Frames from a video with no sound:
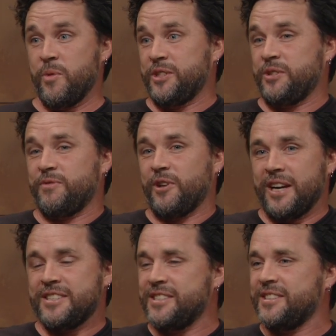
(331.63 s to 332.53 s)
which for
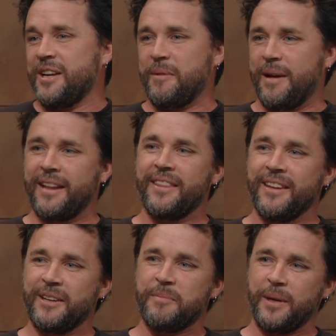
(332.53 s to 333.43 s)
us is not a bad
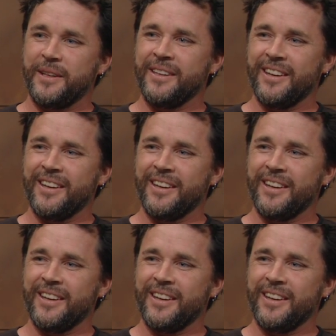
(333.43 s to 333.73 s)
thing. But right, you